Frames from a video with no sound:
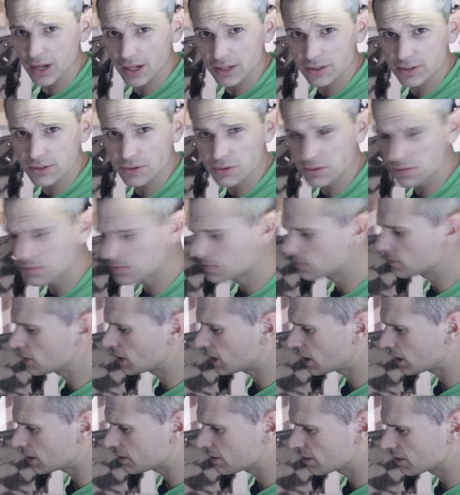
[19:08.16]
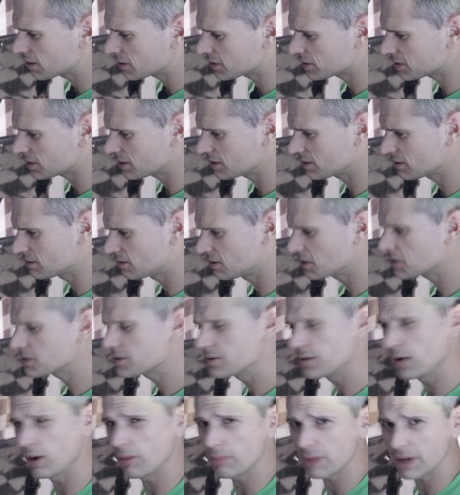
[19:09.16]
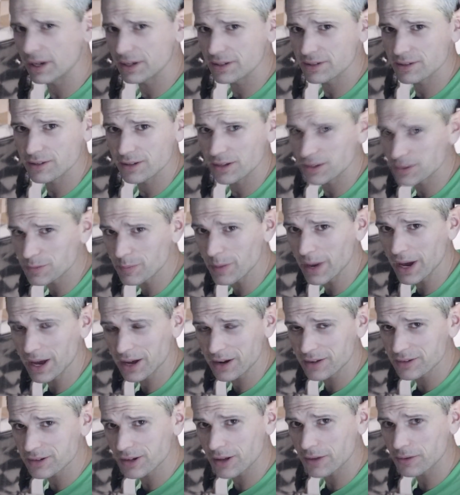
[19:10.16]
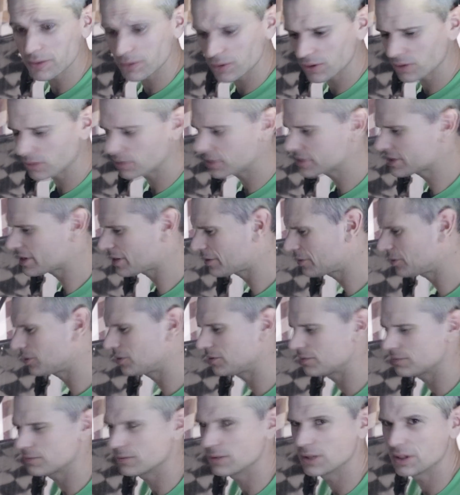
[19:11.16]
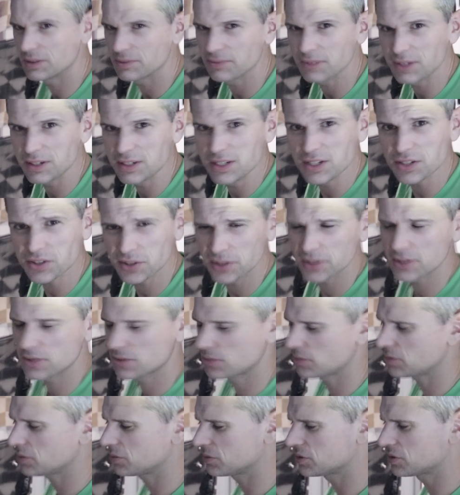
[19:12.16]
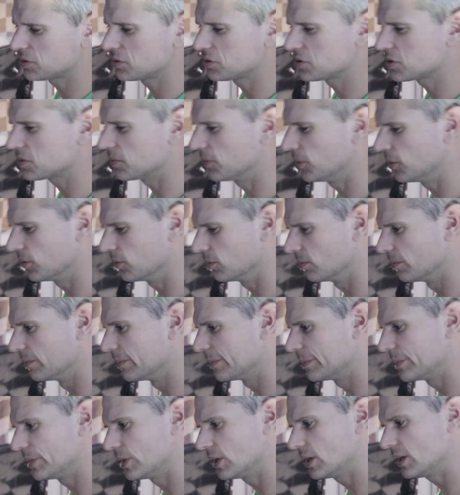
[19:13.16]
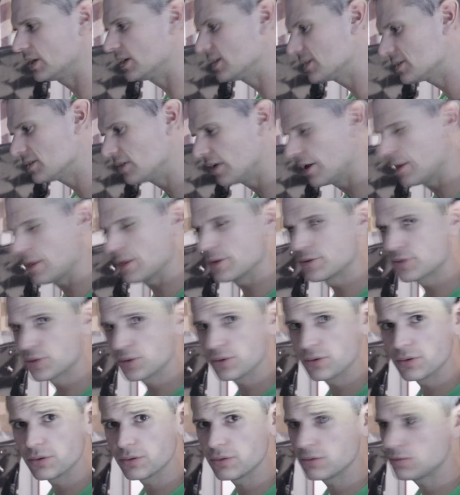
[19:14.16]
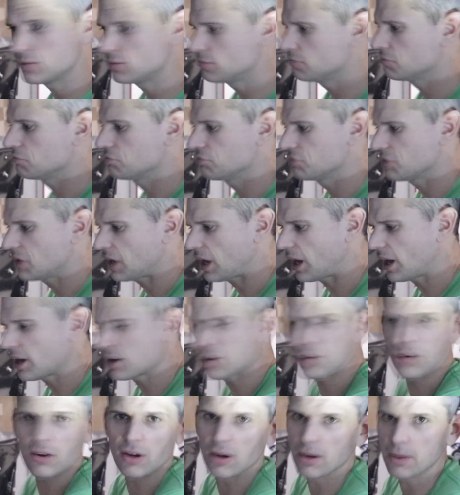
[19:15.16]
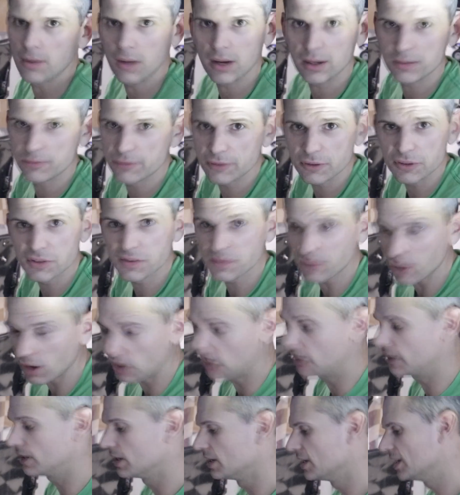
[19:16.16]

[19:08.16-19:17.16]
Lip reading: I did notice is this knob isn't as bad as I thought it was. I initially thought it was too small, but it's not too, I don't know, it feels fine.